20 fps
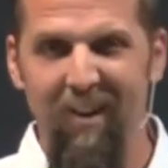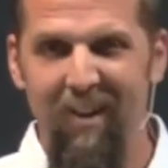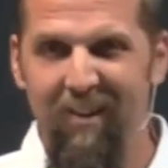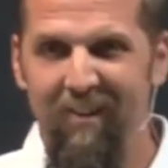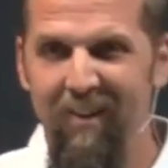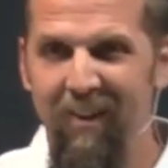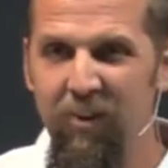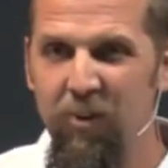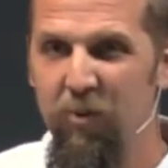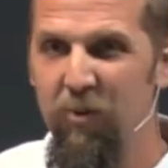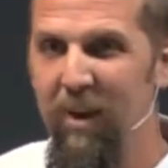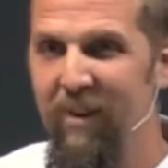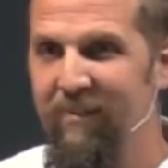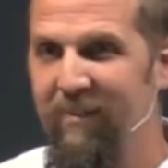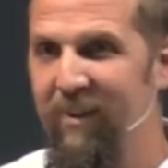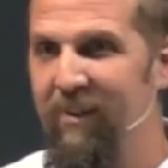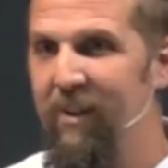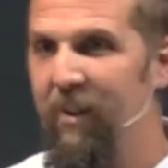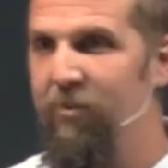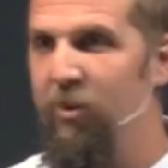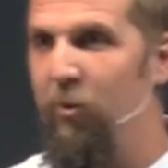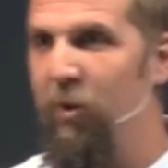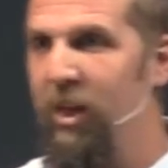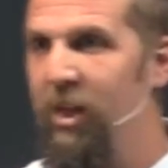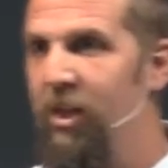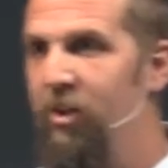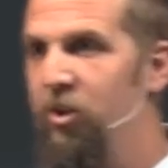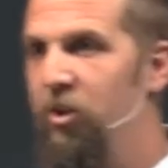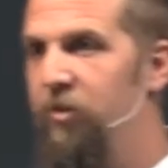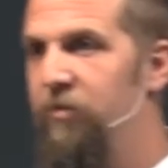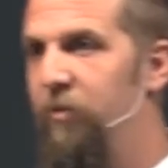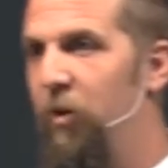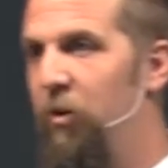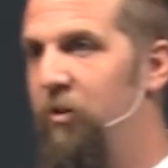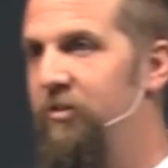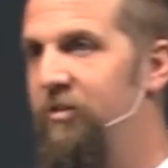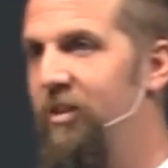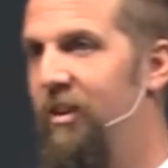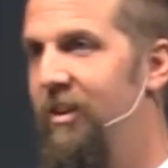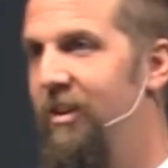It's interesting that the religious
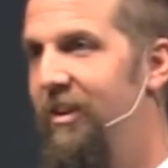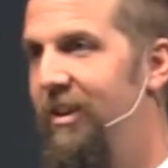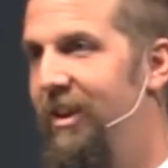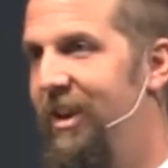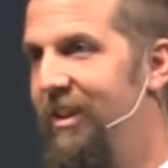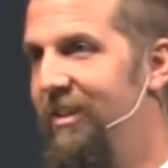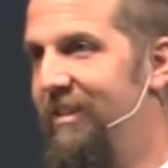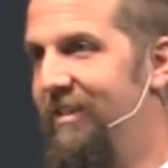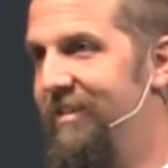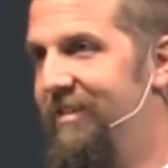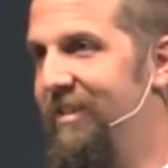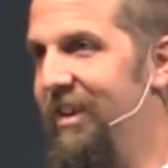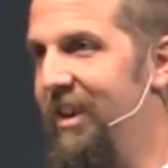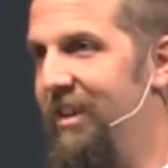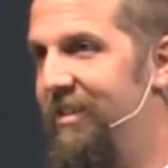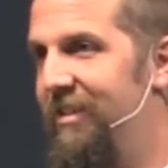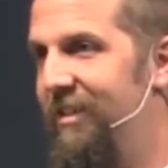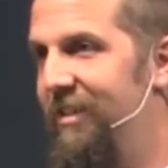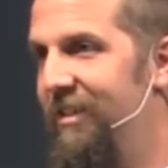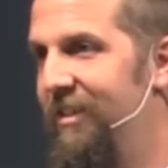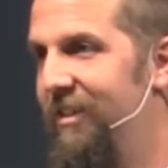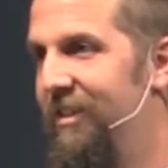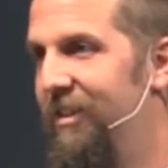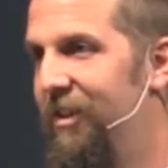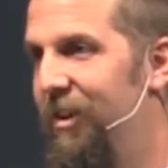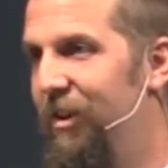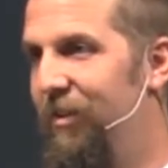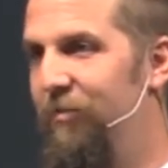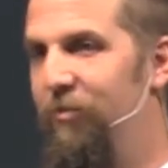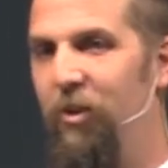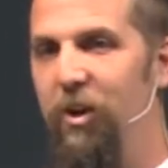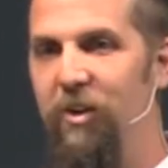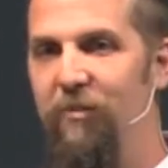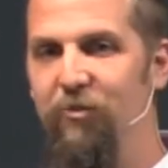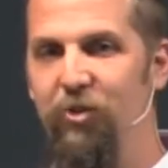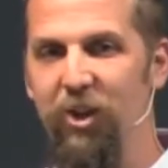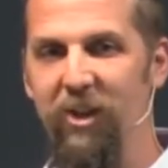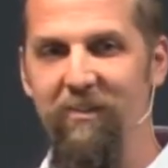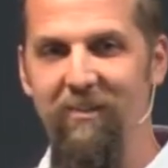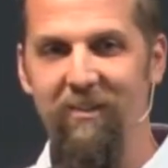folks get to sit in front of
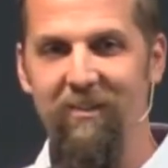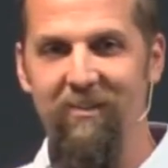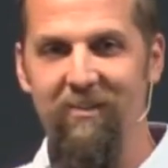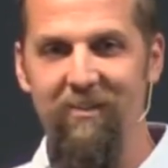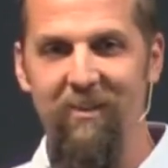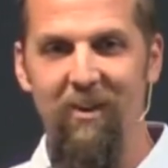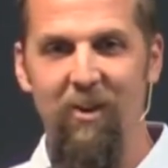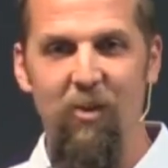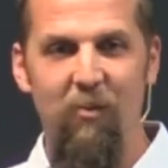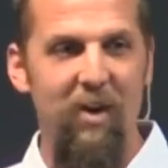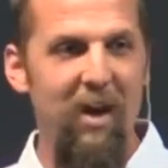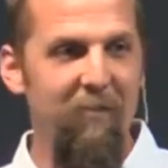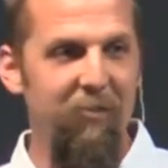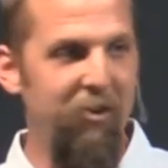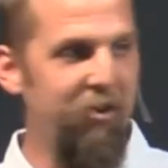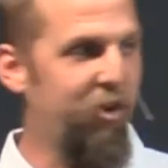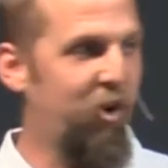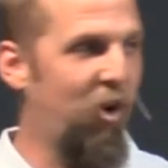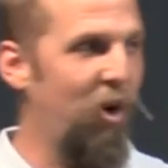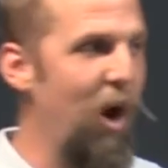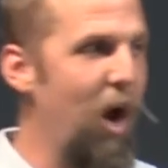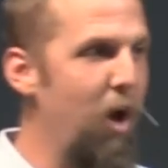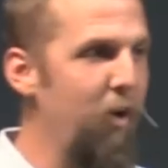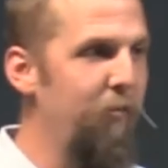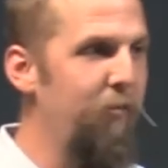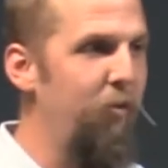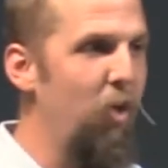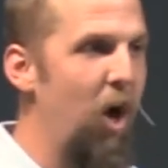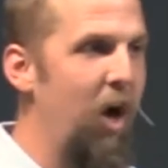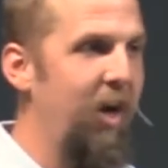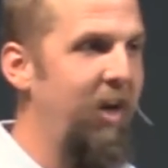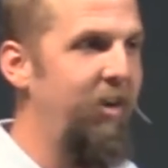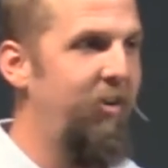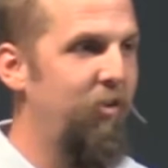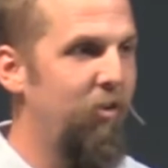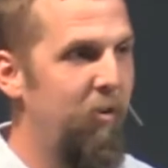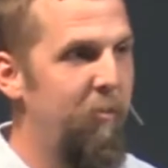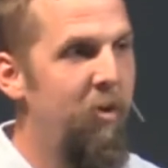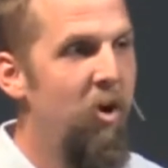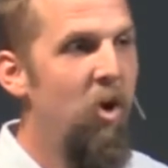Jesus. We have this crowd flocking
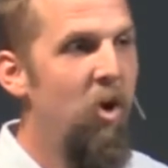to him,